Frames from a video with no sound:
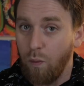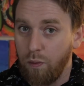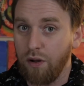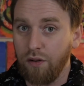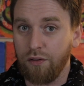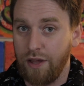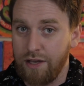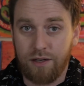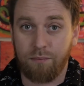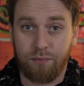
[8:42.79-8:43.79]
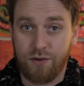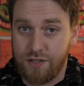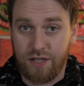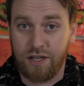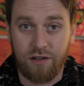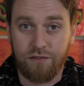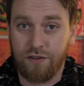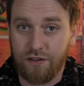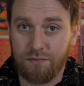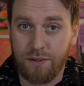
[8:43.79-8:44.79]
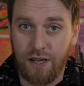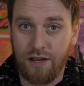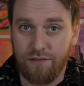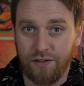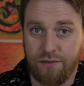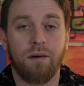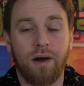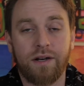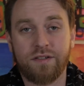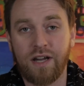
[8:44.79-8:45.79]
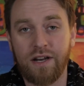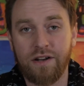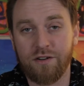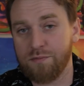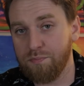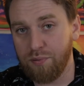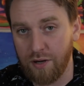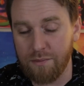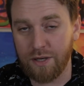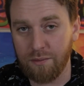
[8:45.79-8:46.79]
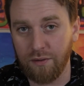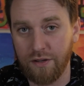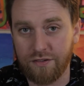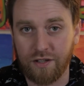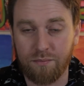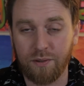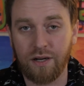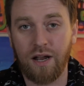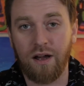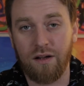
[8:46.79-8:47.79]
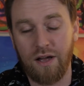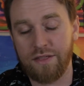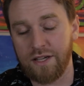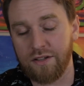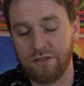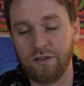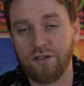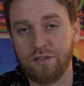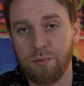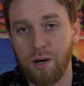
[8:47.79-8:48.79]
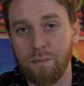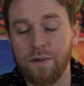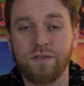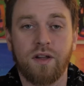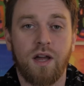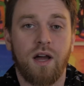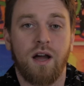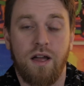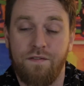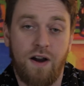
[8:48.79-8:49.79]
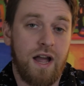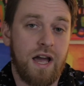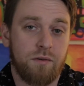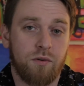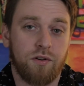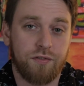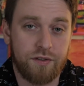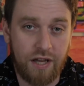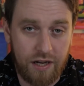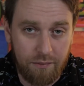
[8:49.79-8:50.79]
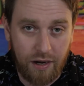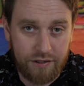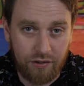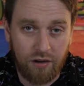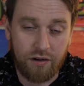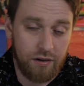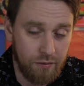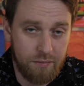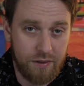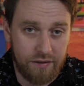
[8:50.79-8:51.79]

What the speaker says: will end up resenting you for this behavior. Now, my design here is pretty minimalistic, but I think it serves its purpose. If I had rules for dating my daughter, it would be